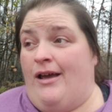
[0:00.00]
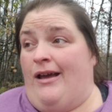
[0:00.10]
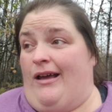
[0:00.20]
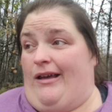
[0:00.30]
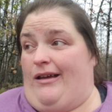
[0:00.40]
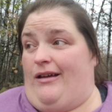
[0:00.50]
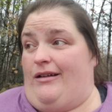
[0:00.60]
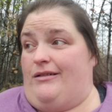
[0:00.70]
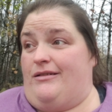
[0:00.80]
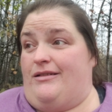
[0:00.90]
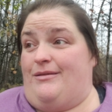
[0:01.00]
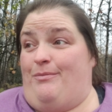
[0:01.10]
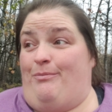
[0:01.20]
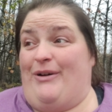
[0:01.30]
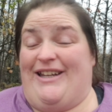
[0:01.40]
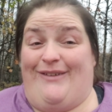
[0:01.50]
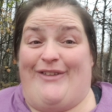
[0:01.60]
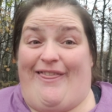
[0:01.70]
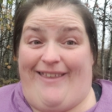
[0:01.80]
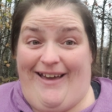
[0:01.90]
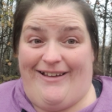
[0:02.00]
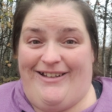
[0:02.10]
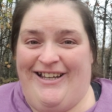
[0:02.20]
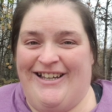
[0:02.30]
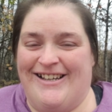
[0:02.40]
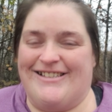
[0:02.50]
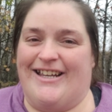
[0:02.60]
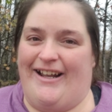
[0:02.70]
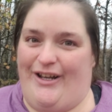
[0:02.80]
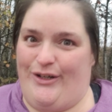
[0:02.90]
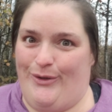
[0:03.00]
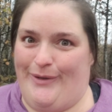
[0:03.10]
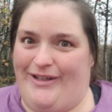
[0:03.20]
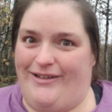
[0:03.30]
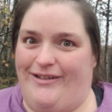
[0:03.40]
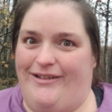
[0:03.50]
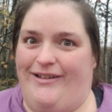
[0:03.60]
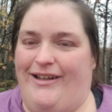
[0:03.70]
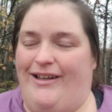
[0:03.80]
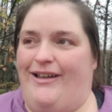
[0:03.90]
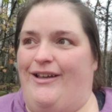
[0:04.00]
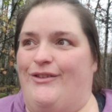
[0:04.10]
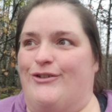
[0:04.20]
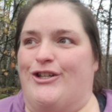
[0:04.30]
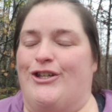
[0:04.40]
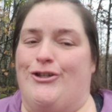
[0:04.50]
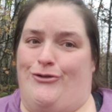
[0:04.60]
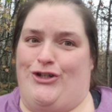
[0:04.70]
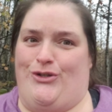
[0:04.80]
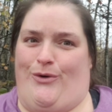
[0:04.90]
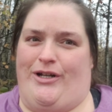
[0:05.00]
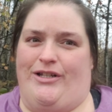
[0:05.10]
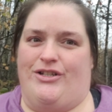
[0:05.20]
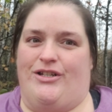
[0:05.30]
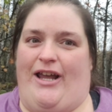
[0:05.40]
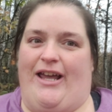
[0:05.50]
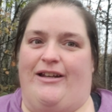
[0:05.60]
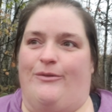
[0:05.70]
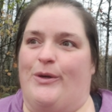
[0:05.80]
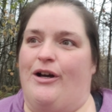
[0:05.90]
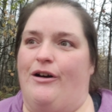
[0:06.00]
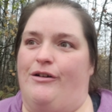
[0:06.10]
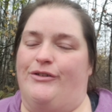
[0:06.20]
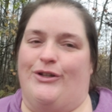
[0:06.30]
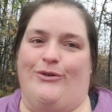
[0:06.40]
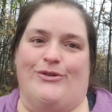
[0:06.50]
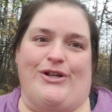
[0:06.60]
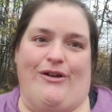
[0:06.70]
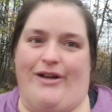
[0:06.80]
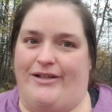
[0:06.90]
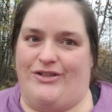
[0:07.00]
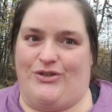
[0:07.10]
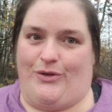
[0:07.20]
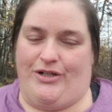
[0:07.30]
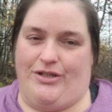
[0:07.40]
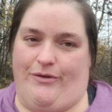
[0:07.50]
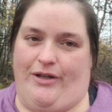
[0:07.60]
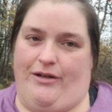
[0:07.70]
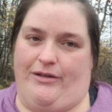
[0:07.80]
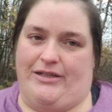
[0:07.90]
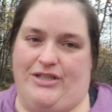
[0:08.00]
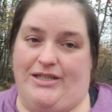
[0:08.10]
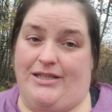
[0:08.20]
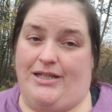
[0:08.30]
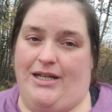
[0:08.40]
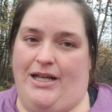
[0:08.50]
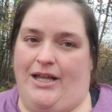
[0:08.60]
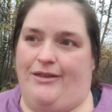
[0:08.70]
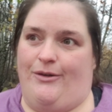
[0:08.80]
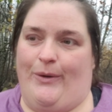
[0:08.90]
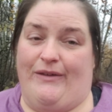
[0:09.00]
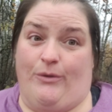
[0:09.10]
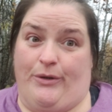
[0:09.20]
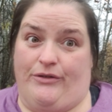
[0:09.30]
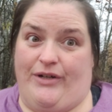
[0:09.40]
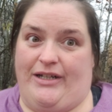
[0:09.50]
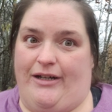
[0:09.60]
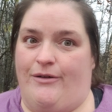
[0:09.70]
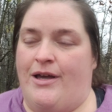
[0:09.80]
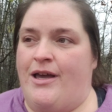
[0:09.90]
But even then, to get a new one, there's a huge shortage. And we all know there's all kinds of shortages going on. That's just the way of the world right now.